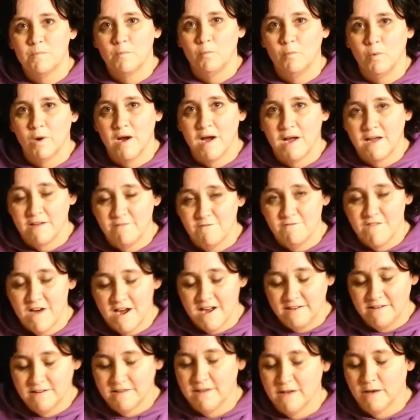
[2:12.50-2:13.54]
where I can
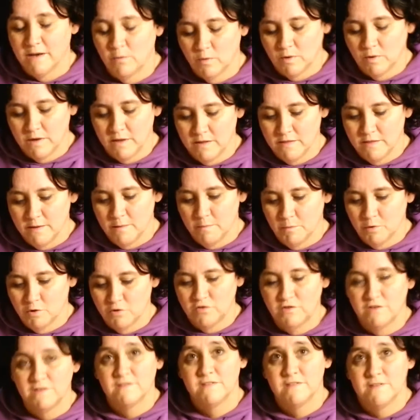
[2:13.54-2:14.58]
find it? I work in the
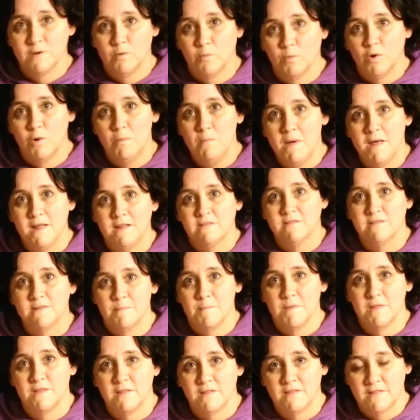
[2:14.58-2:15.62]
emergency room, and
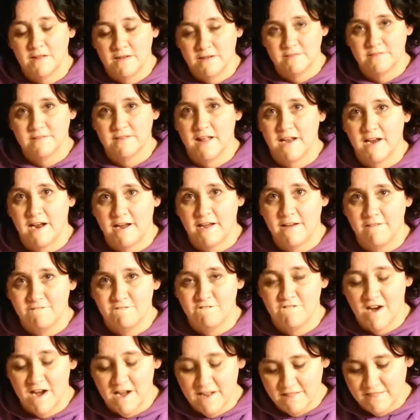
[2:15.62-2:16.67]
some of the things that I can
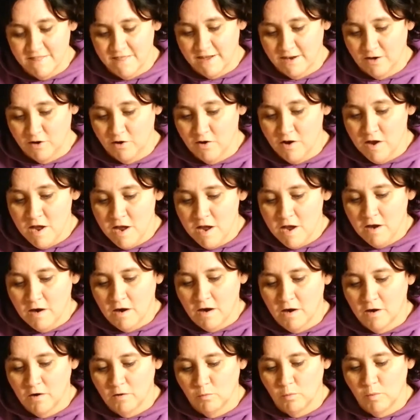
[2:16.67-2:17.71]
find there
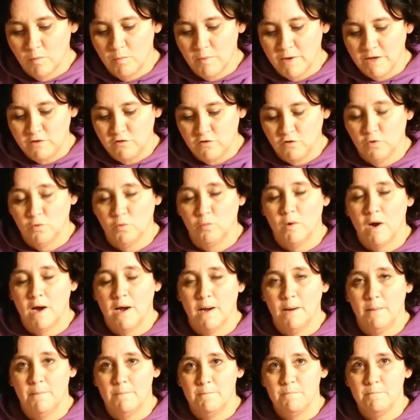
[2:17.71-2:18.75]
are when we do
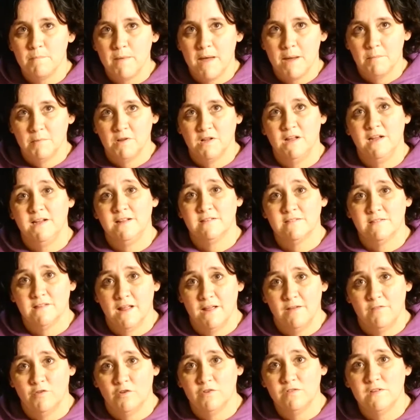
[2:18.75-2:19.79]
Amylase
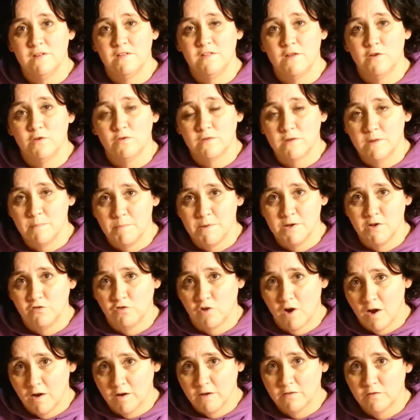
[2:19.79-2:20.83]
levels, and those can be
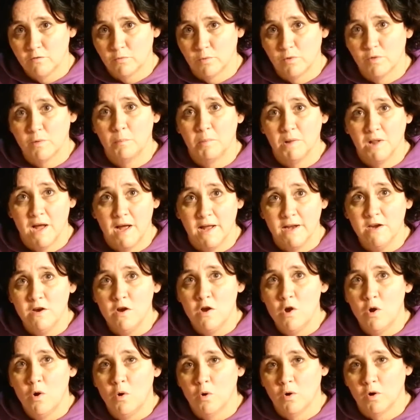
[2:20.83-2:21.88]
drawn through the blood
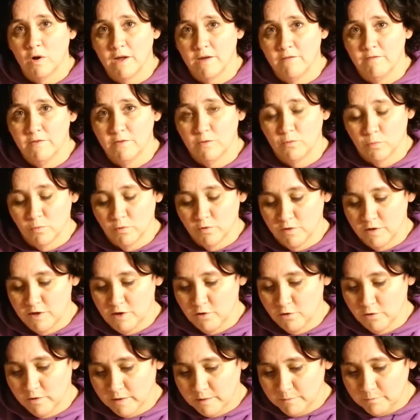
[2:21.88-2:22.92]
or given through the
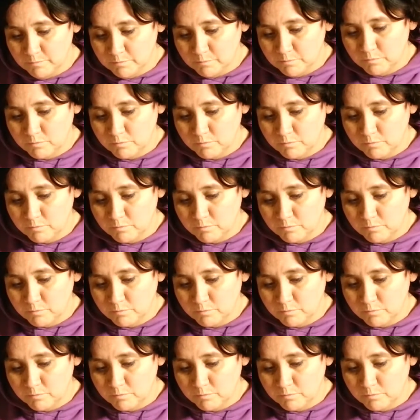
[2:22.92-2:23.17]
urine.